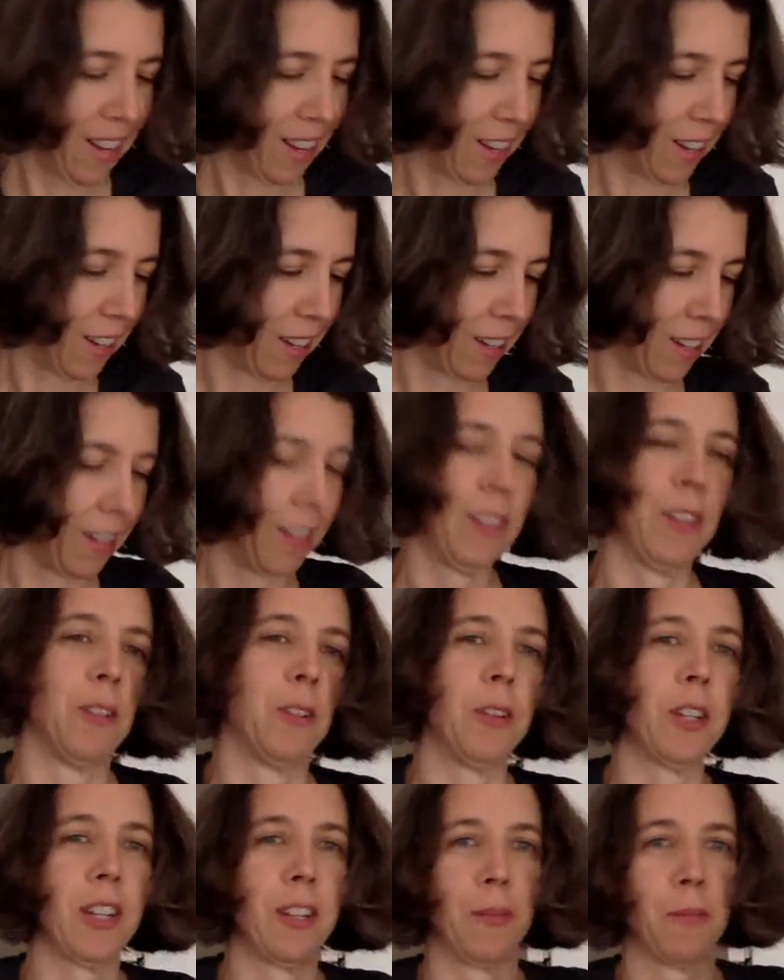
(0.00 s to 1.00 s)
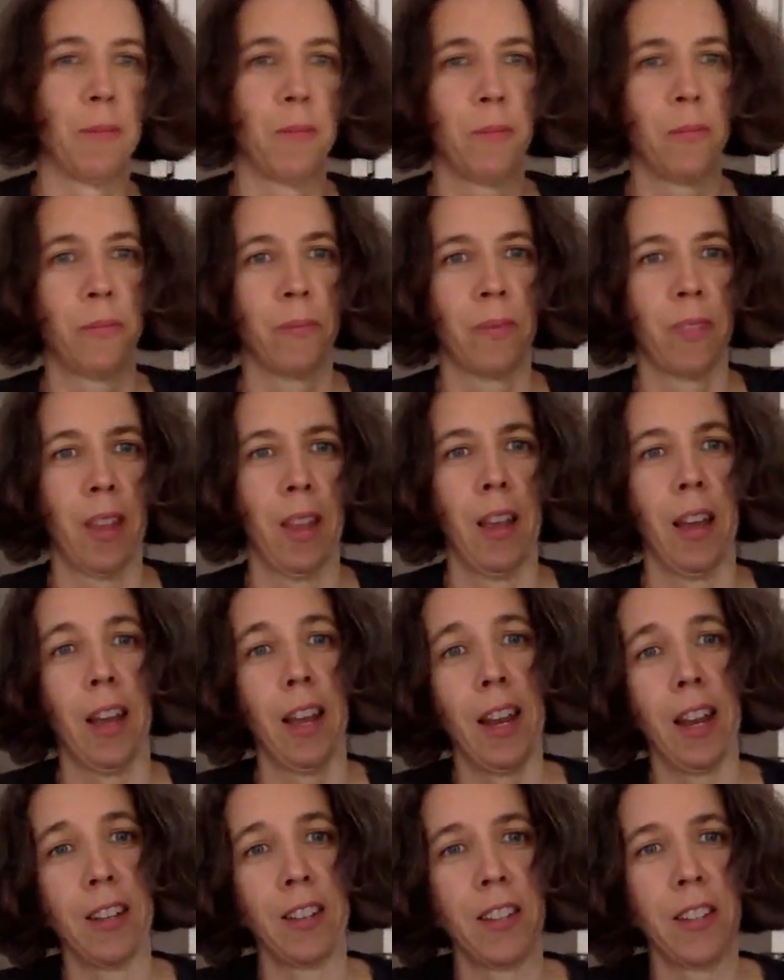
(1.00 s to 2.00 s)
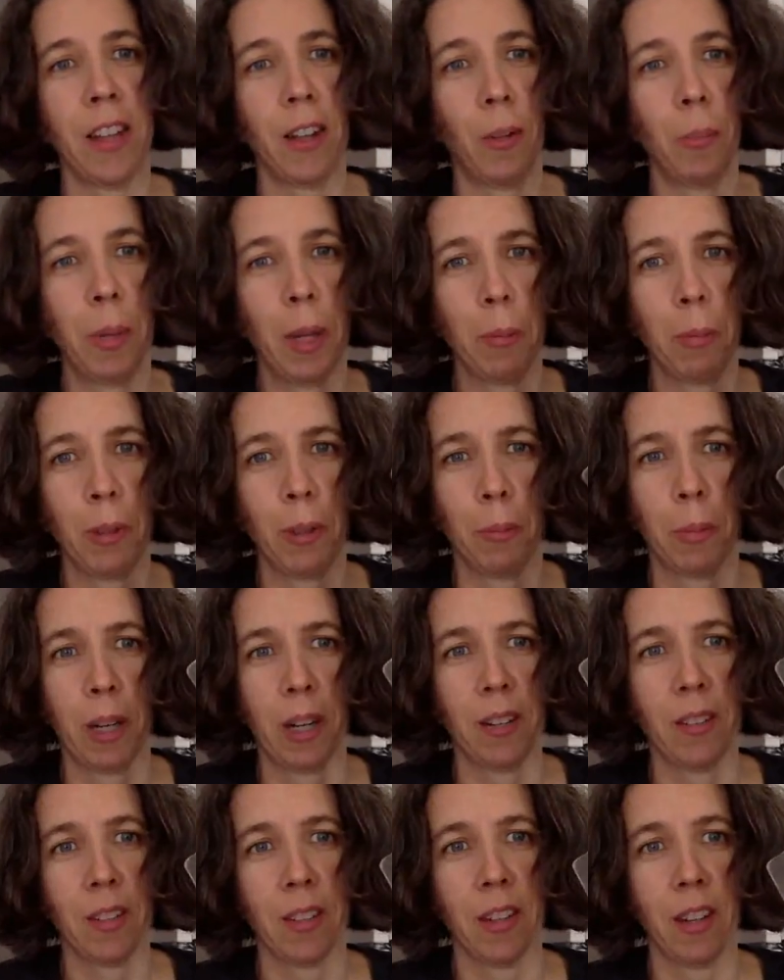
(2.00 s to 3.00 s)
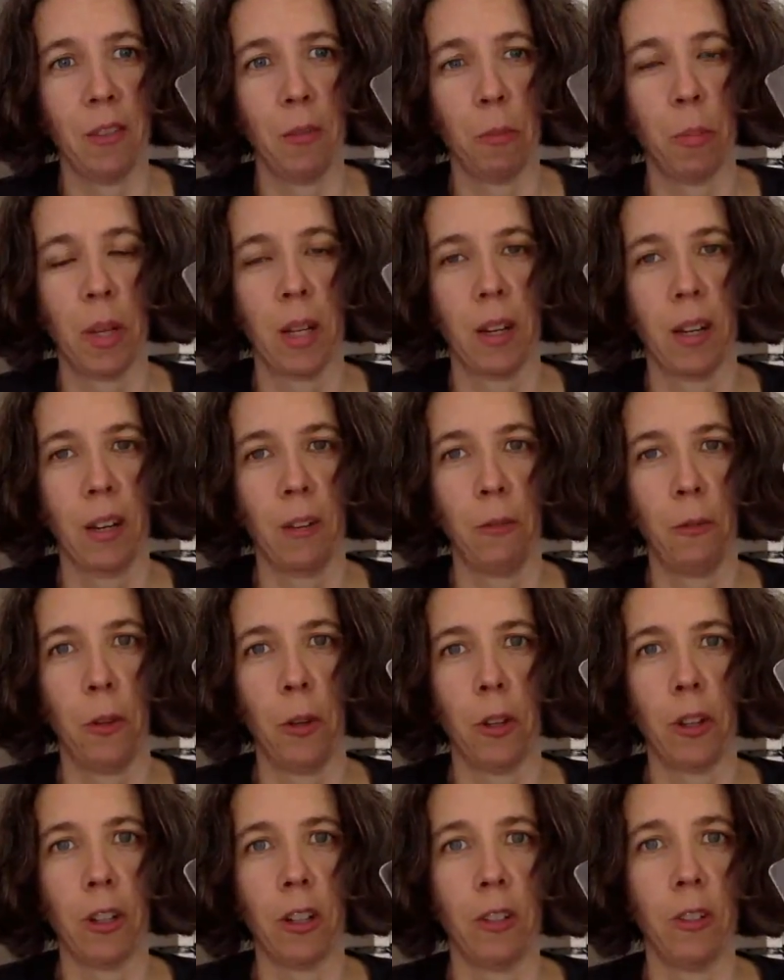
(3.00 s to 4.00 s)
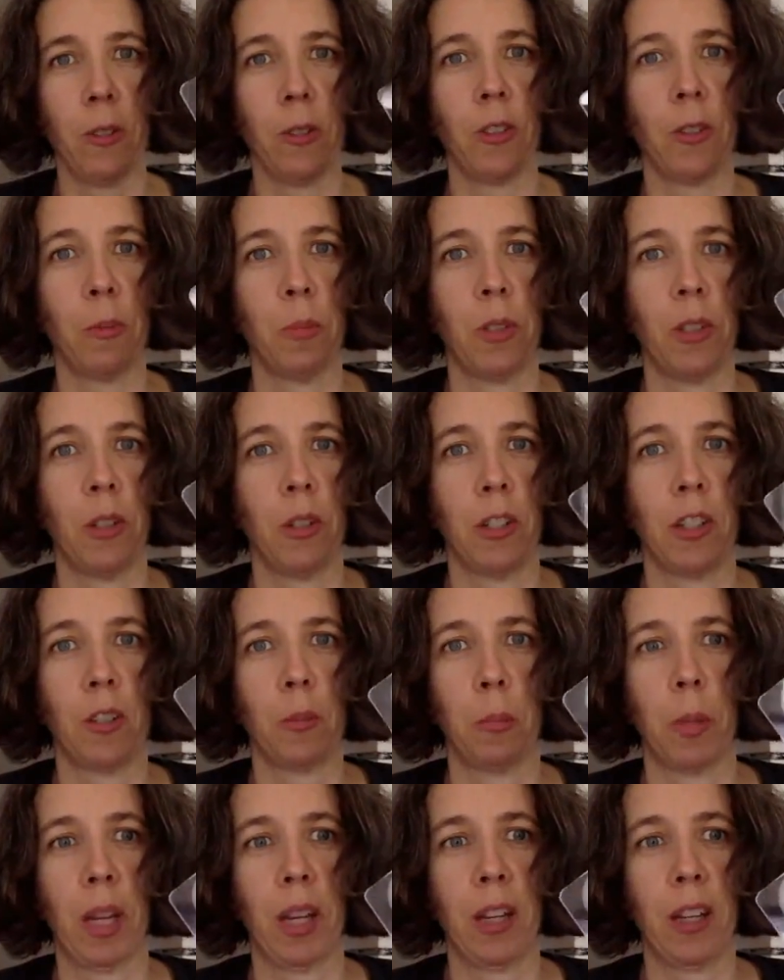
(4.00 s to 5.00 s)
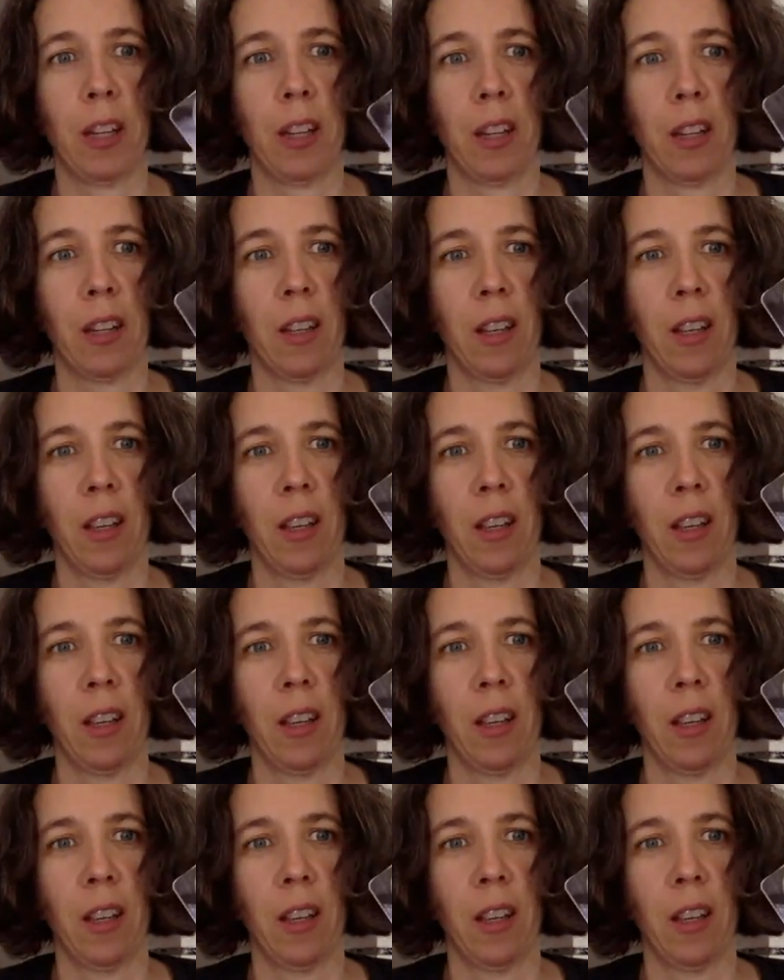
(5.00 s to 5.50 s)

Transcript: Okay, I hate to tell people to buy stuff, but if you're gonna do some serious baking,